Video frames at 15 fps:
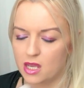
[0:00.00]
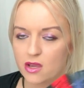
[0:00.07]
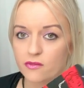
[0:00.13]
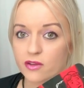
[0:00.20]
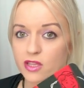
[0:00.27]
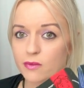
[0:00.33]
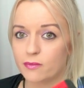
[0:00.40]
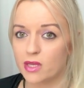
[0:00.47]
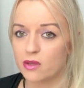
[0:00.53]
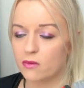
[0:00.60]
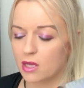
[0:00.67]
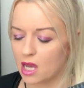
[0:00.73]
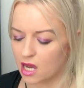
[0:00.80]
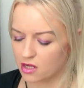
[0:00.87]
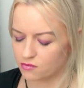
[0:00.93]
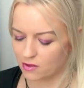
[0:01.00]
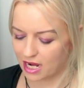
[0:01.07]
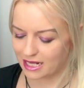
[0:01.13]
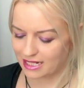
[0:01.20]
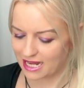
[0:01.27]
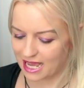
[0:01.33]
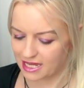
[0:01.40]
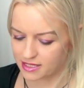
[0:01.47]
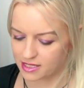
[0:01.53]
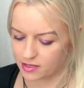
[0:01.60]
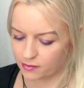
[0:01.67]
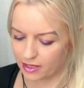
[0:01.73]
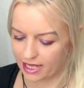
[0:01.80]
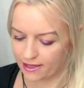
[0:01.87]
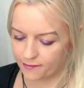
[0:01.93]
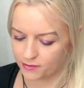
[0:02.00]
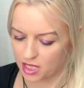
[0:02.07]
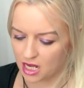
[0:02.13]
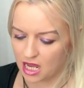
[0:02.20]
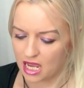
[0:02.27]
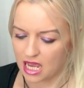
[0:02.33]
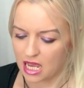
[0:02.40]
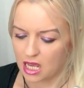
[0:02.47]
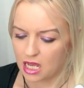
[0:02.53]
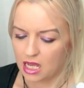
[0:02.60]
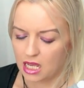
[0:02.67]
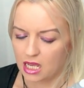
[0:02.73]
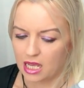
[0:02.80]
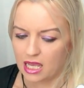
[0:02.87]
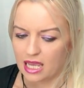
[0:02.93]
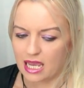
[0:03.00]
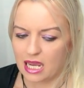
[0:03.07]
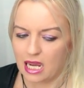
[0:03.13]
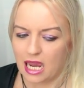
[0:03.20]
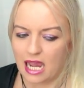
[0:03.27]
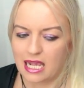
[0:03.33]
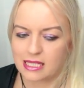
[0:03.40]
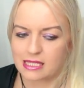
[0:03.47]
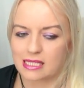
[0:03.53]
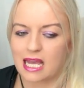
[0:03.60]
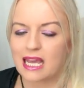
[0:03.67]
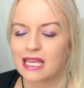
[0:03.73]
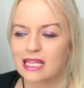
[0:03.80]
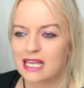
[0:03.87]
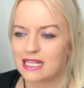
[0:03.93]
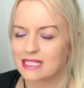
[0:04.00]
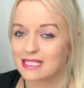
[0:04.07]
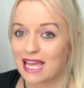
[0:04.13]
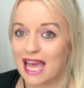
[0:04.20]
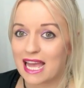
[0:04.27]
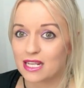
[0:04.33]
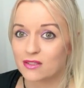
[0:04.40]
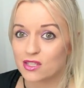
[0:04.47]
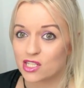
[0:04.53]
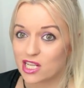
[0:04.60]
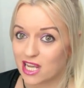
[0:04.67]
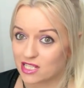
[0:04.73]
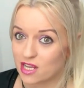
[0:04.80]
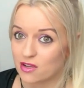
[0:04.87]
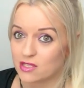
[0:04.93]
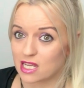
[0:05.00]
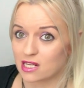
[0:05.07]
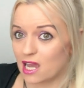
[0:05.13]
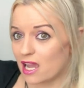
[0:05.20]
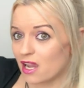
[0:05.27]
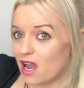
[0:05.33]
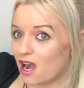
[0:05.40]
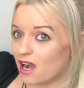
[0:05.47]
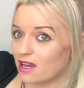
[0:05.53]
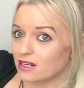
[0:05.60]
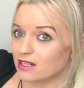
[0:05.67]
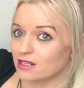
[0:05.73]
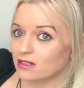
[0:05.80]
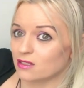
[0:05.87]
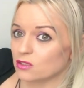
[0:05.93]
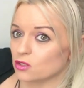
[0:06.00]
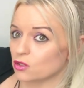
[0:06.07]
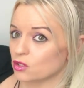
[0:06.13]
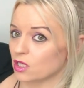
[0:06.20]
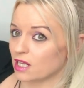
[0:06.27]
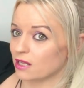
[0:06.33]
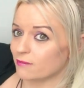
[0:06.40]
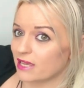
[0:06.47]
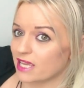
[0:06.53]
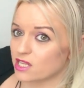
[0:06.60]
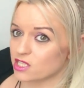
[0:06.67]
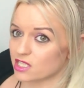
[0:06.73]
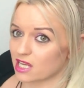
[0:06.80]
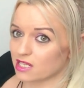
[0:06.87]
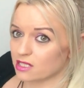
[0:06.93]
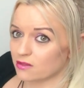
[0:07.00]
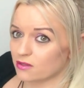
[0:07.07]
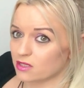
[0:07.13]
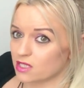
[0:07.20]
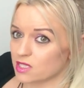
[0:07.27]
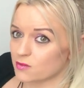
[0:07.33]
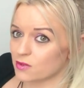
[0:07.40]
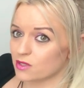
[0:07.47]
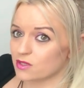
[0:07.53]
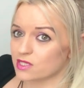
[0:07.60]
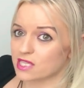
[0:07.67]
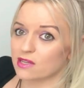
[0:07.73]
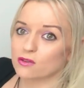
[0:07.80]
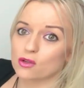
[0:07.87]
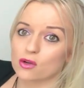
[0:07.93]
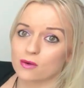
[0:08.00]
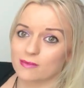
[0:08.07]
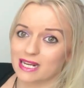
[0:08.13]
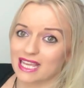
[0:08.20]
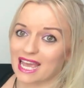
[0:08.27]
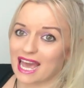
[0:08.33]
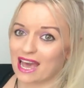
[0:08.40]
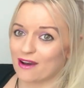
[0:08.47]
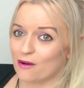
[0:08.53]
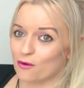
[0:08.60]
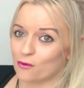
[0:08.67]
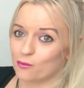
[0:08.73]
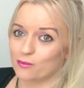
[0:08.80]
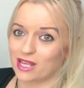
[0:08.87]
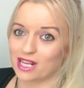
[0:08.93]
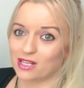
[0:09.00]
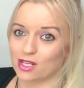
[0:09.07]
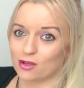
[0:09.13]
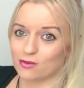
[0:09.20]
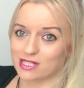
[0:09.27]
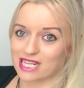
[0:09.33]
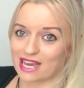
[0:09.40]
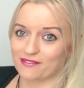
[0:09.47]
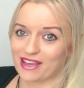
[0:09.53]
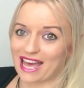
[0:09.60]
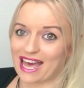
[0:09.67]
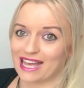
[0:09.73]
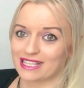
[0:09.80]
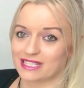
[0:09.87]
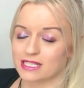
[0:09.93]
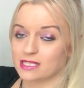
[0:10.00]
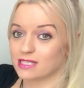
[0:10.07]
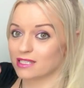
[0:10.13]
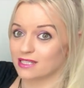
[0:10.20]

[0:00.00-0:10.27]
With the moon card right next to it, it's like they're scared of the shadows. And I can't, can I make a shadow on this wall? So normally how me and you would have a hand